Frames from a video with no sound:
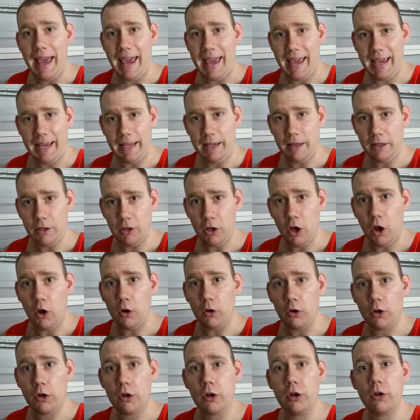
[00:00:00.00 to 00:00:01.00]
egg
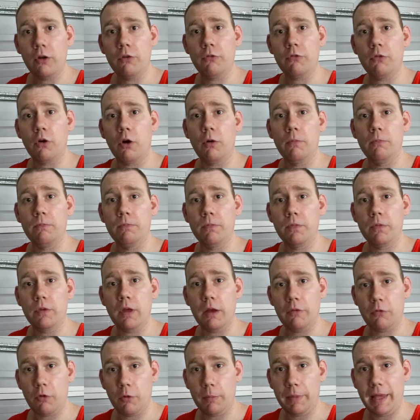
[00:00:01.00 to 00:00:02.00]
yolk from
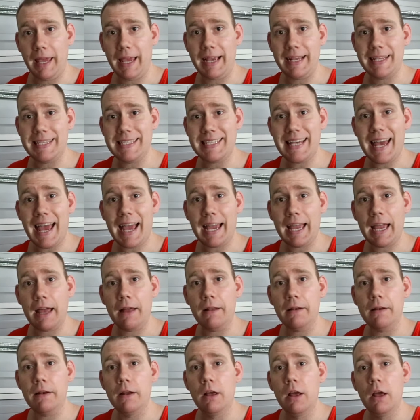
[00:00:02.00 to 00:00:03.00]
the egg sac,
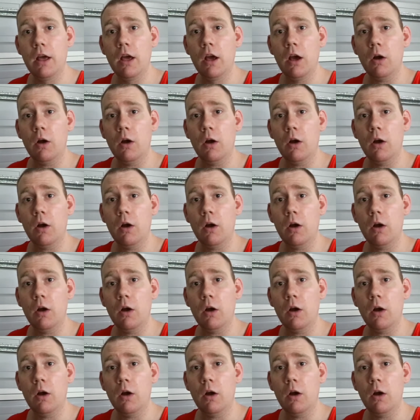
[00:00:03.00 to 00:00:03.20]
and